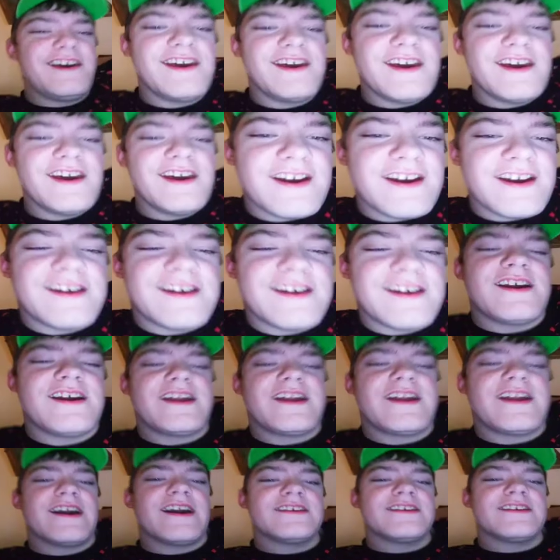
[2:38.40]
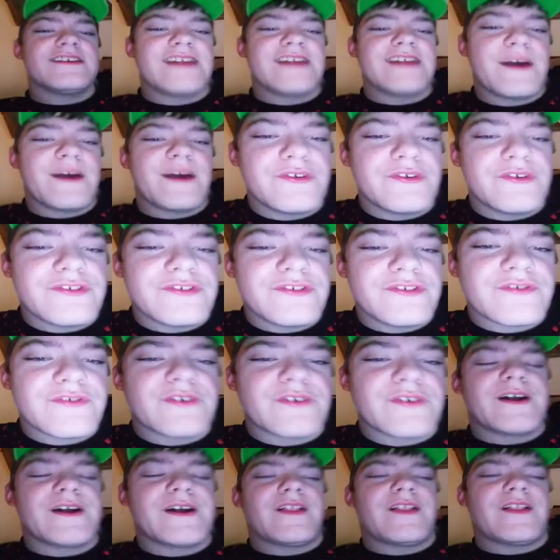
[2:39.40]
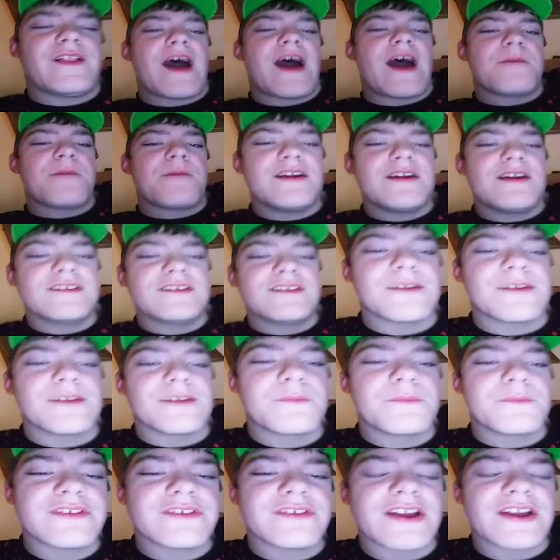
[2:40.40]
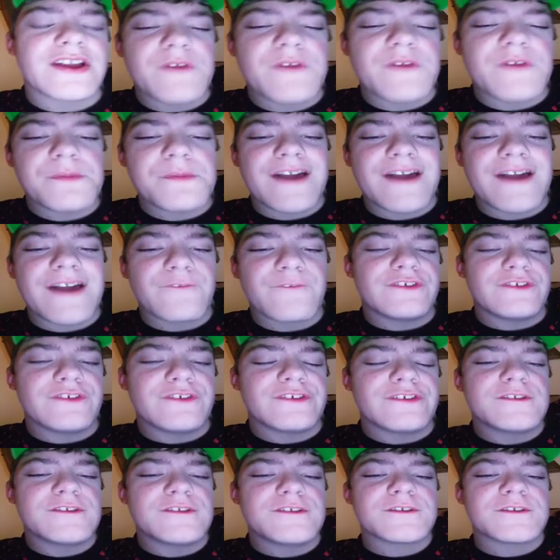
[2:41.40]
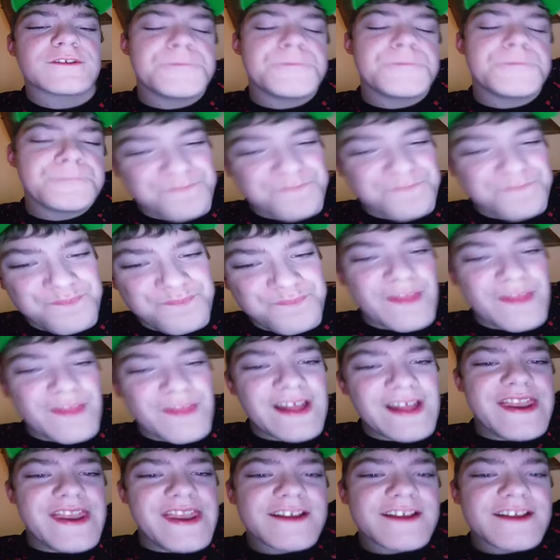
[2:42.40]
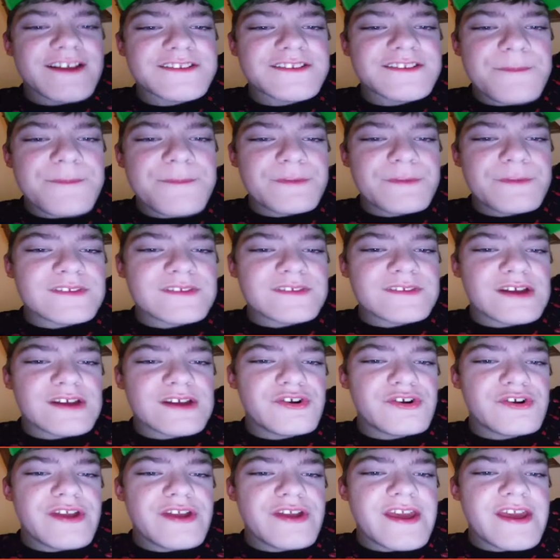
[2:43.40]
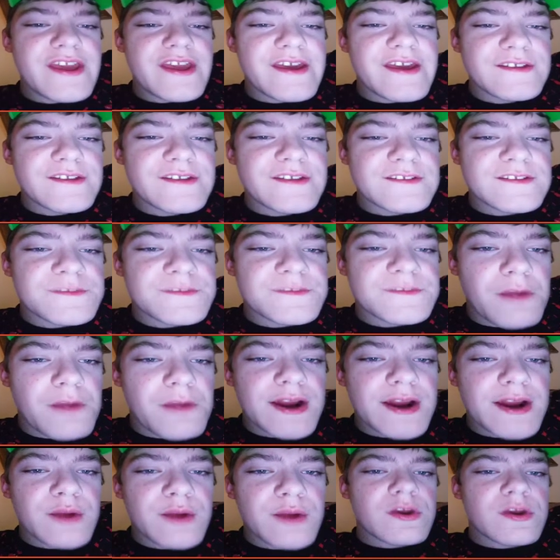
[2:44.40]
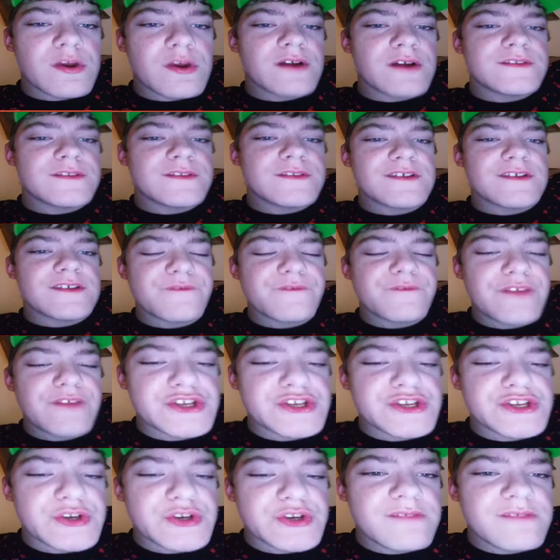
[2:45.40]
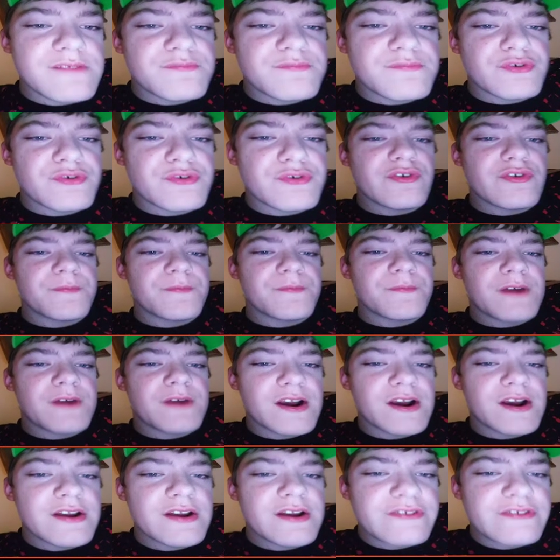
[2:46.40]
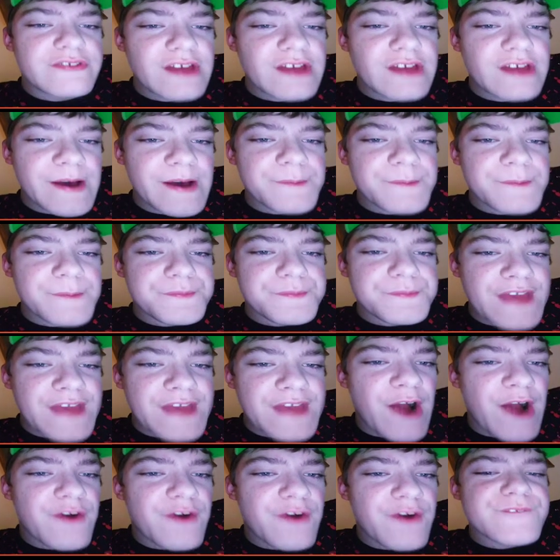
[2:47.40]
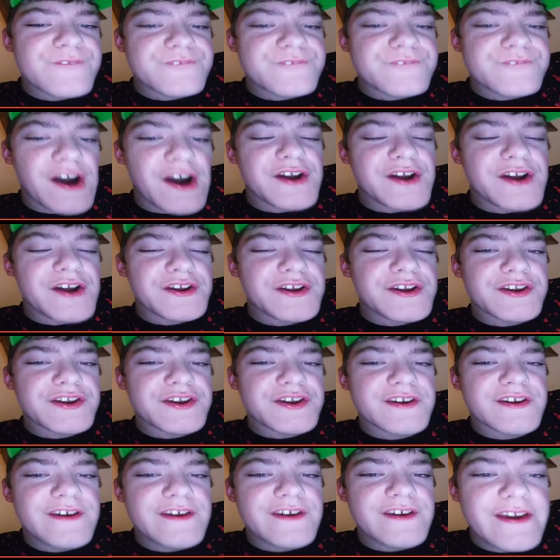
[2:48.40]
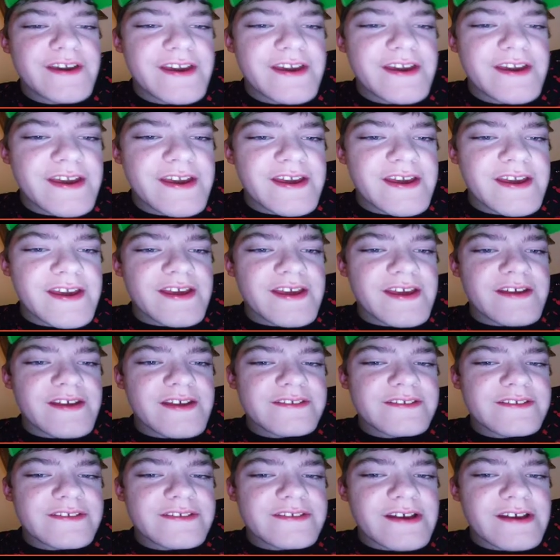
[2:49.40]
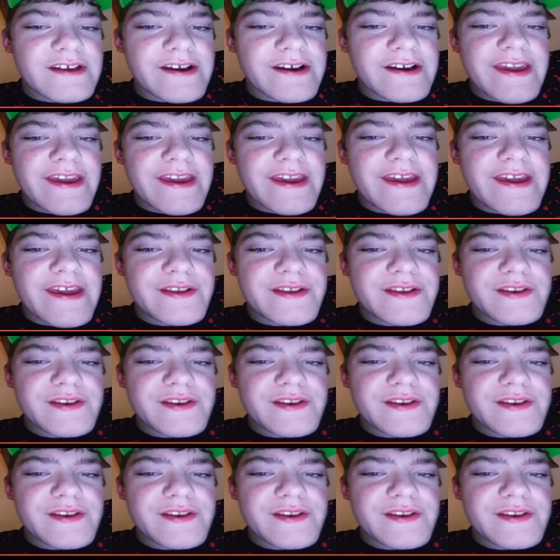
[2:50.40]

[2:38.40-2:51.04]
Alright, guys, that was Pharrell Happy, sung with second Family Guy voices. Next episode is Mark Ronson featuring Bruno Mars, Uptown Funk, sung in,